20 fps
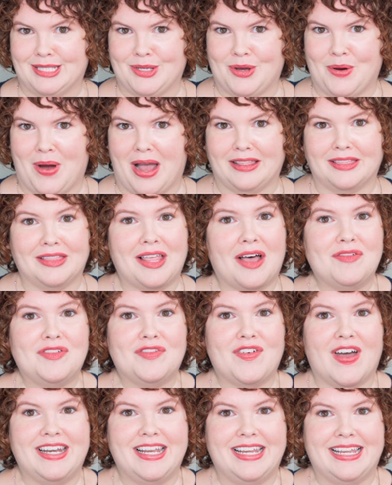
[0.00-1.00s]
so I loved
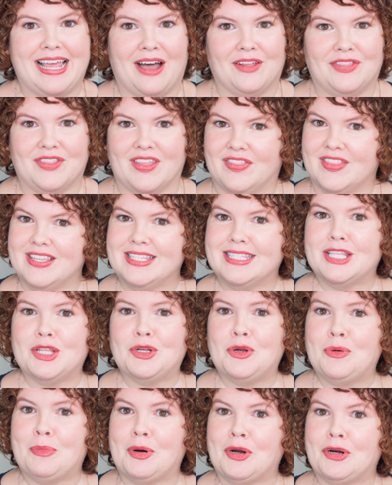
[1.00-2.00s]
finding out that this
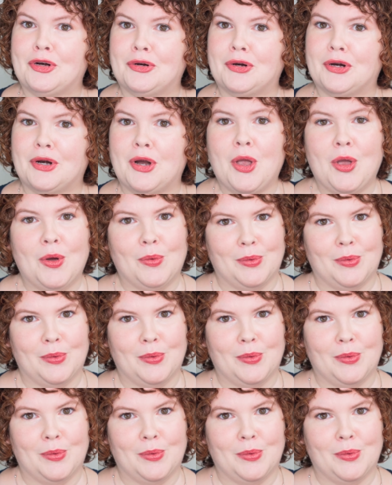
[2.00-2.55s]
little murderer